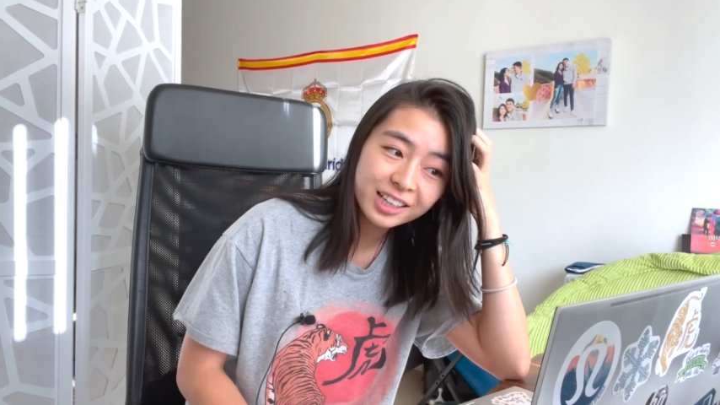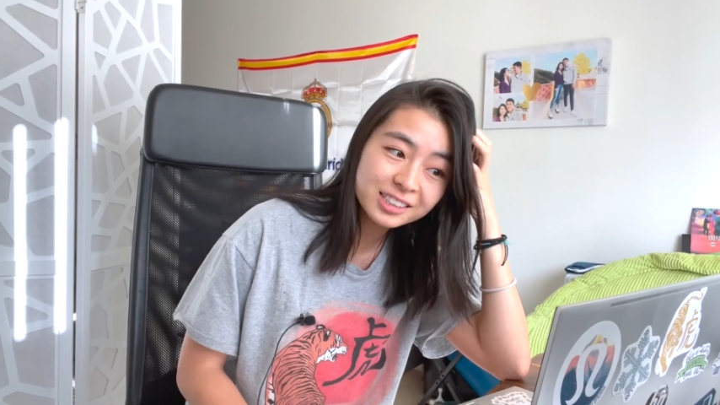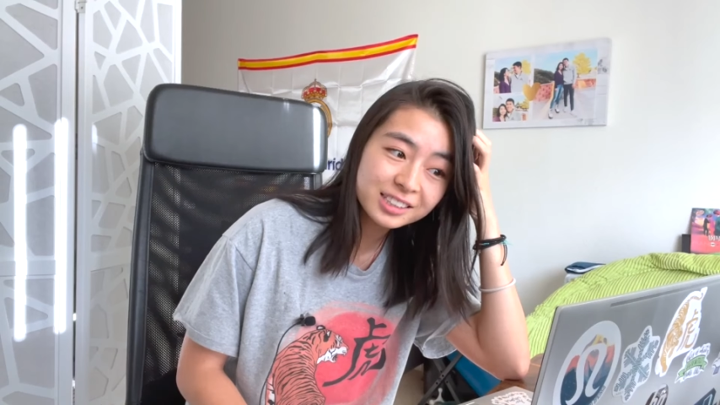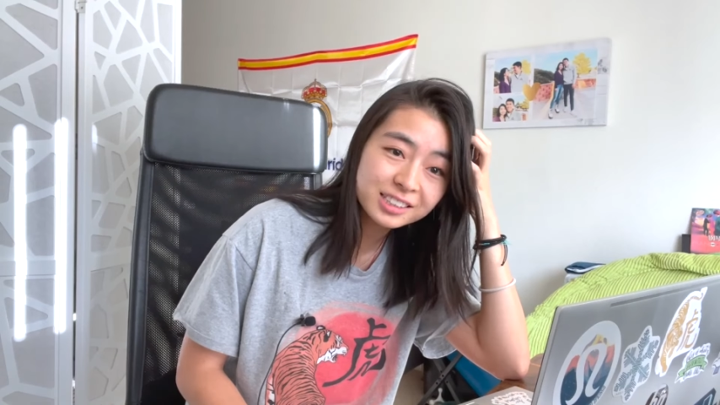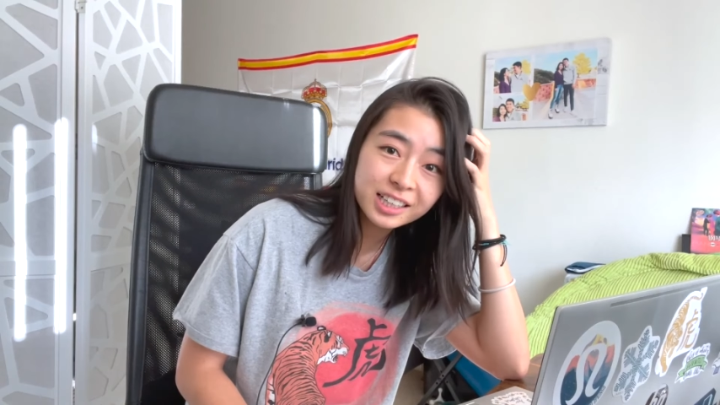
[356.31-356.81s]

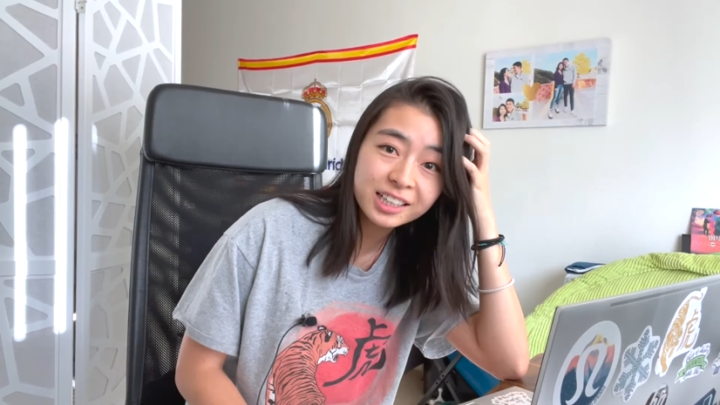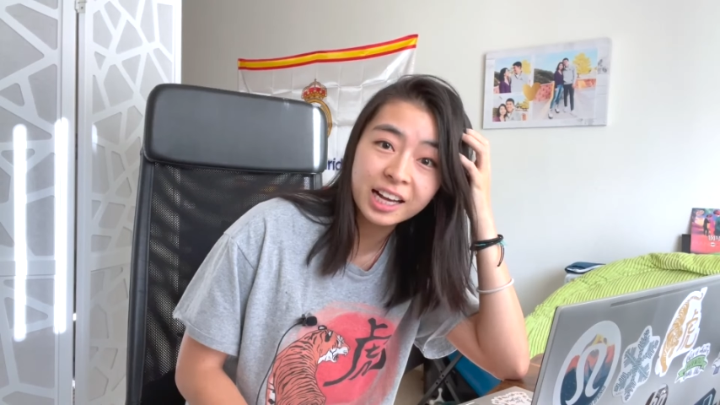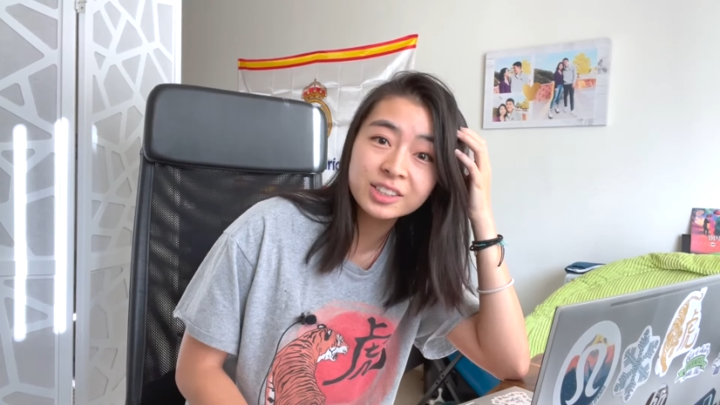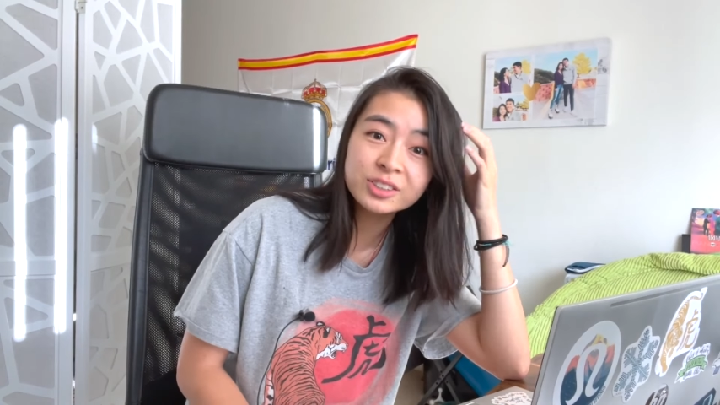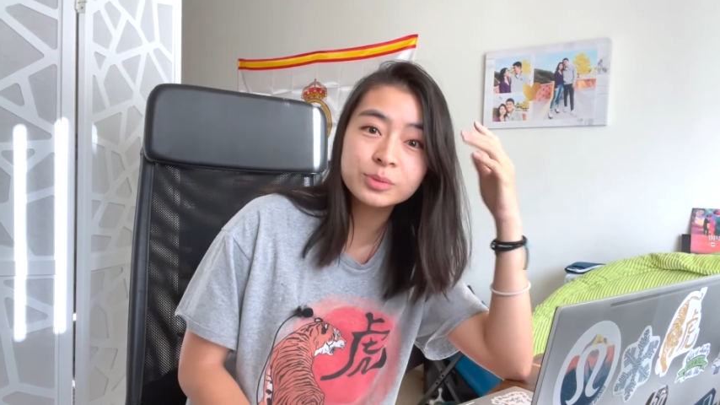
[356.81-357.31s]
That's insane.
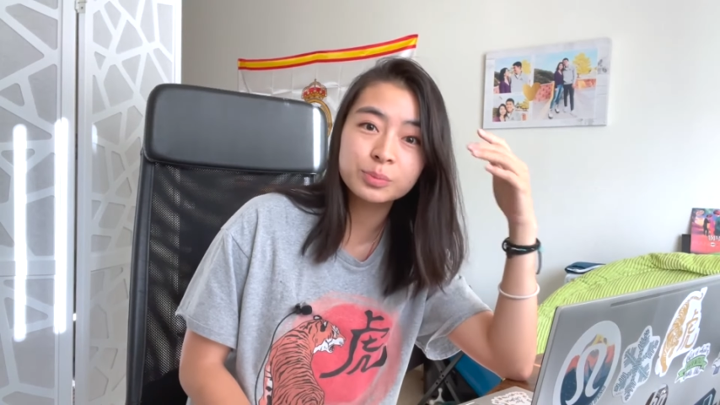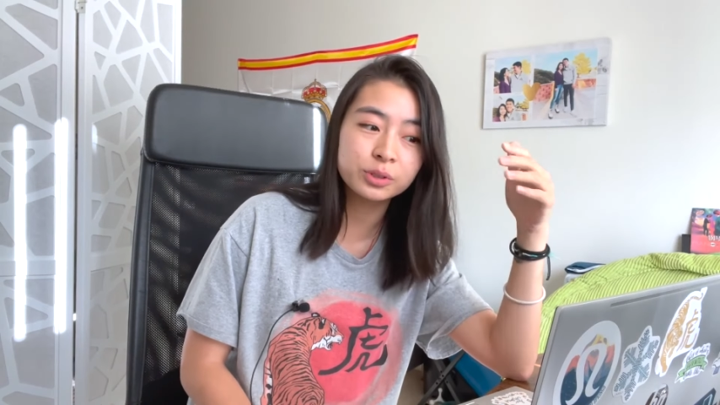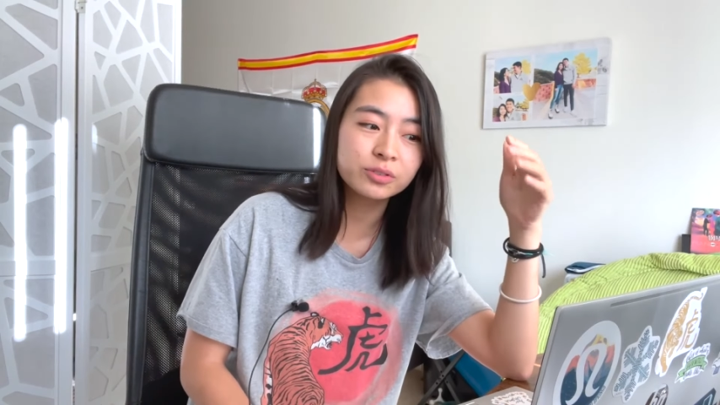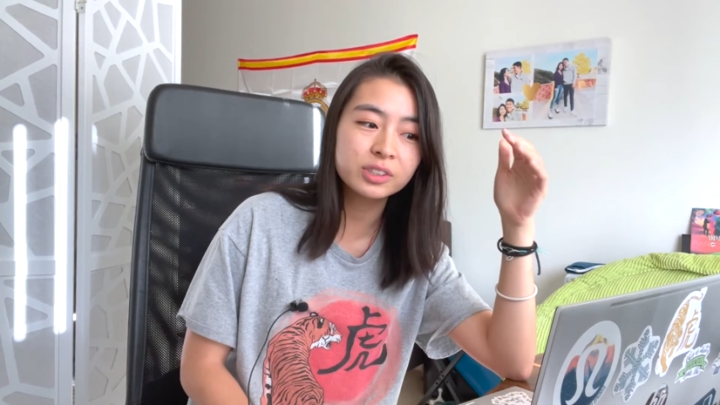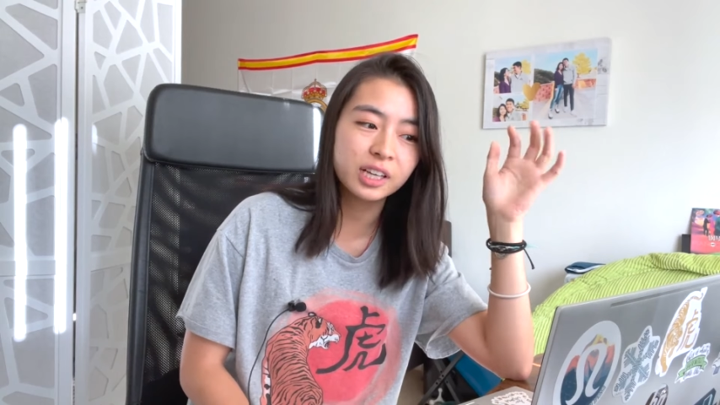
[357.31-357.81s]
I used
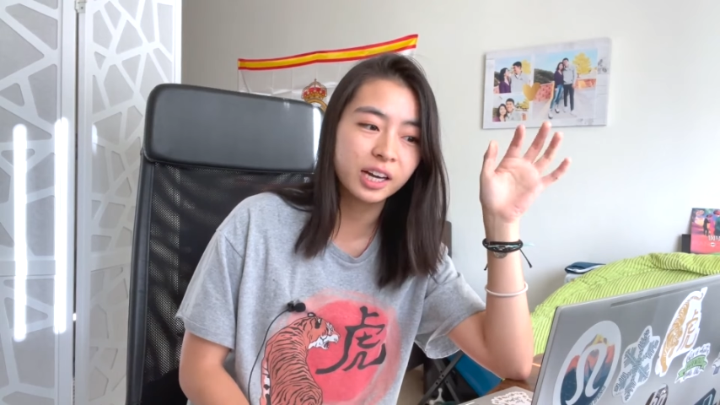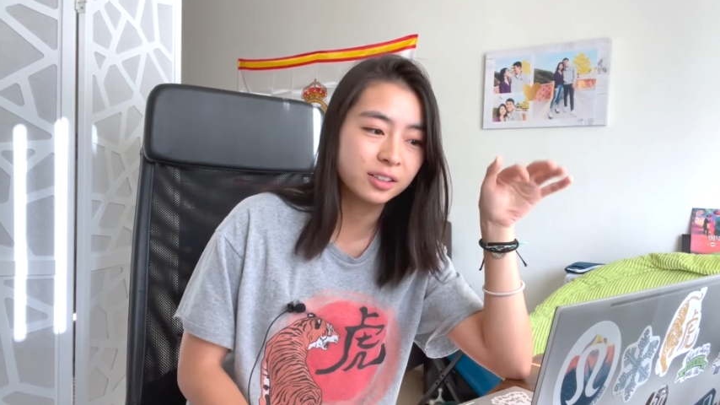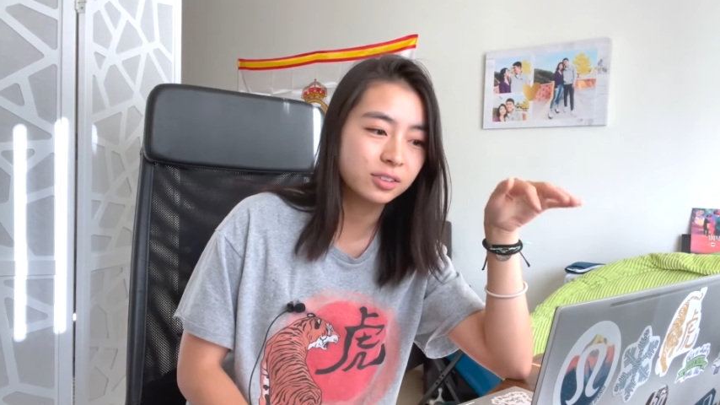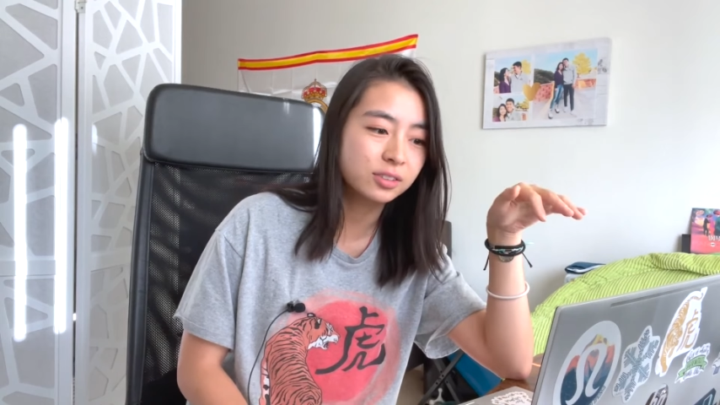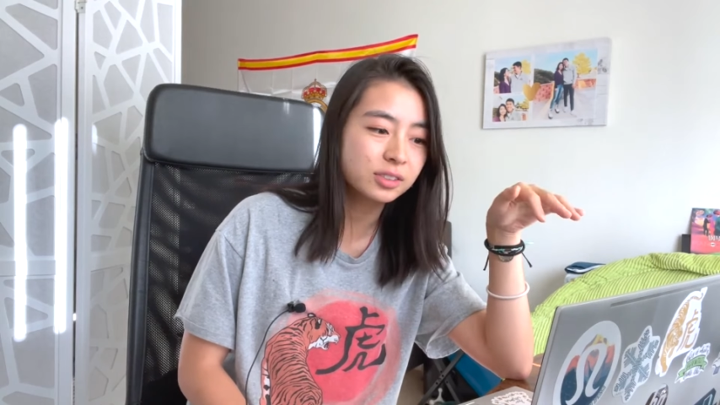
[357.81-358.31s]
blue for
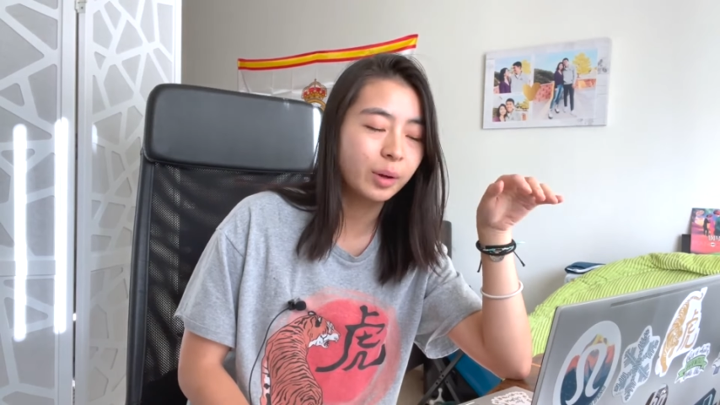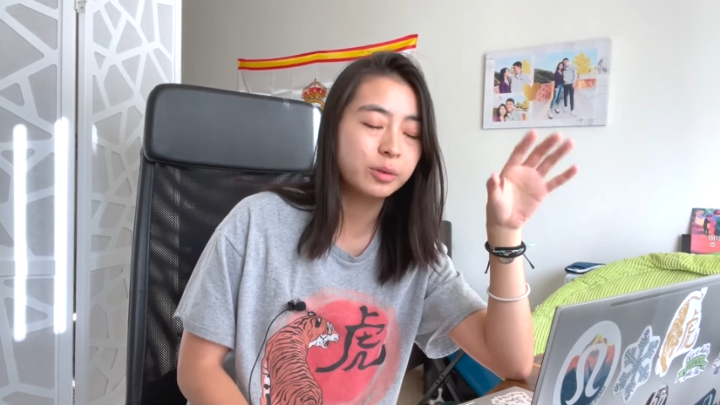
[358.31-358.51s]
titles.